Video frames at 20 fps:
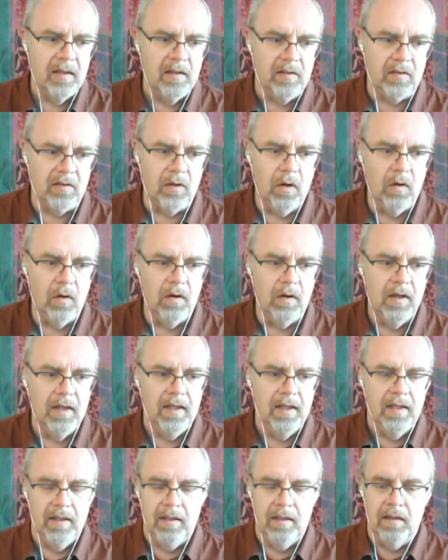So.
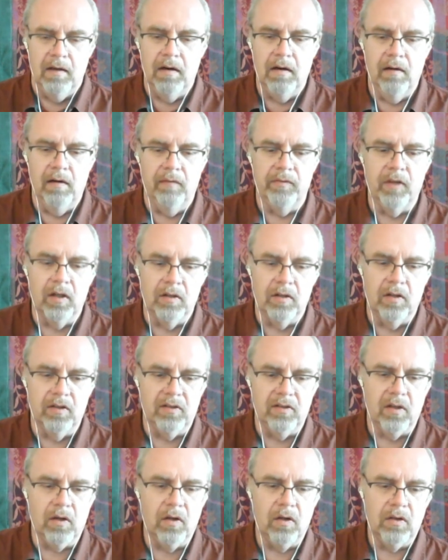Uh, the, the
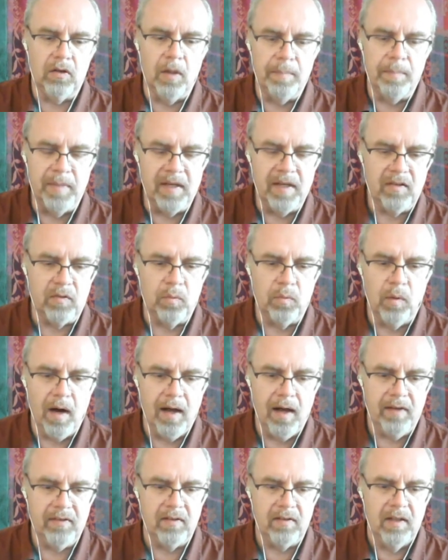second topics
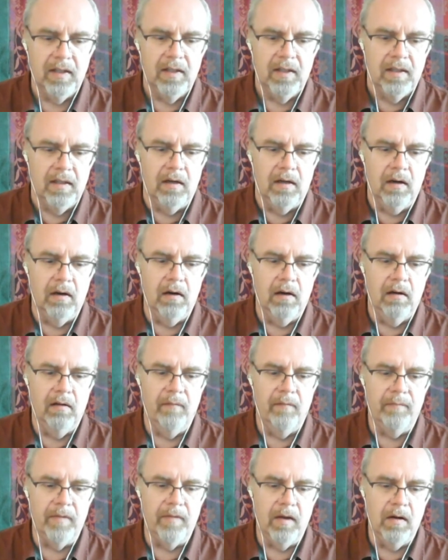was uh,
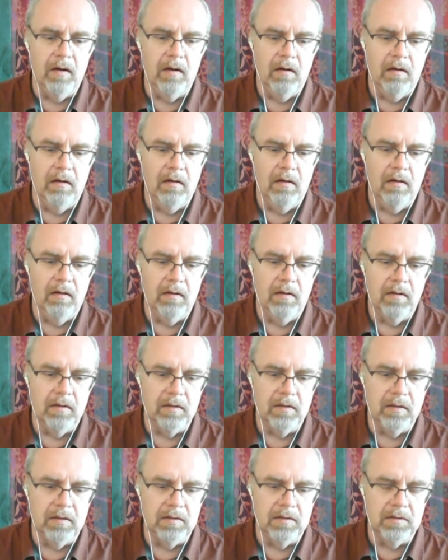
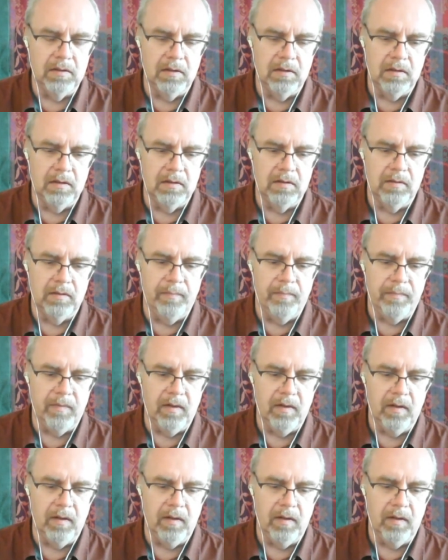uh, the,